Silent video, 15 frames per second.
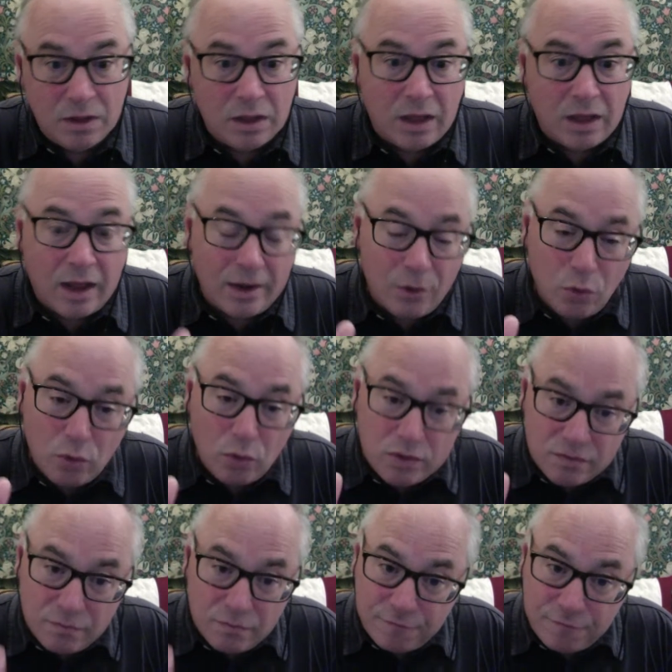I know it's
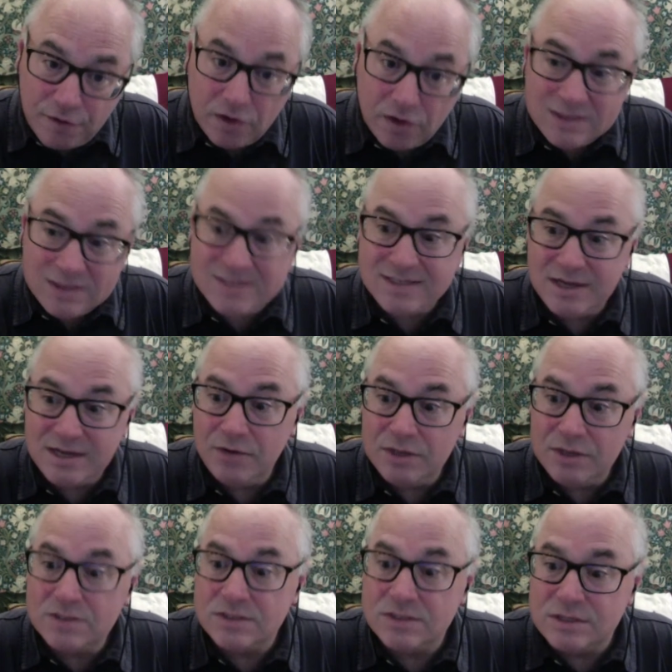fairly
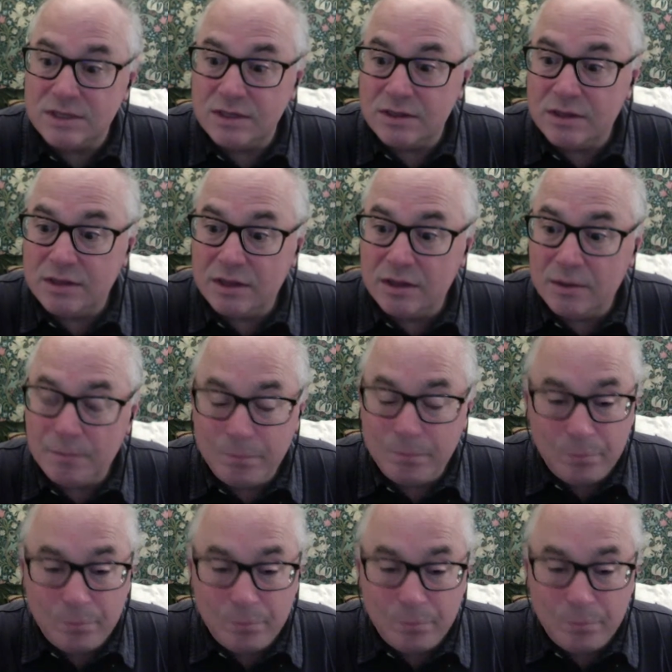serious, the, the,